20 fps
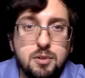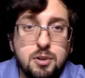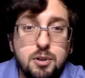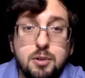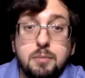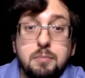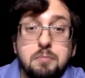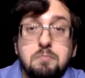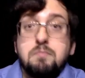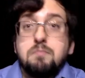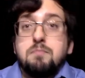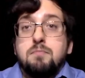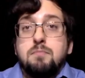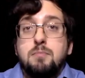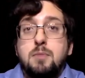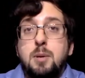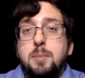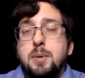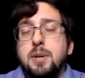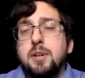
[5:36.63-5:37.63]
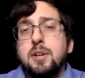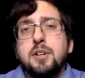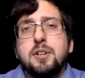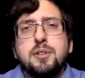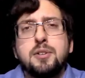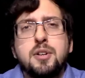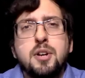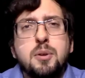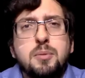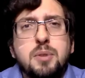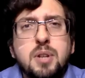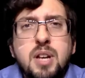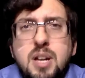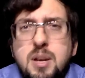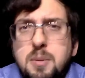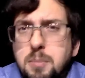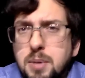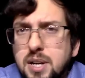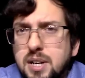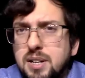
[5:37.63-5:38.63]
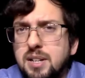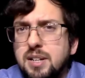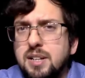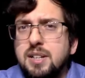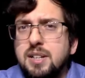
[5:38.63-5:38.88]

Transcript: or maybe another note. But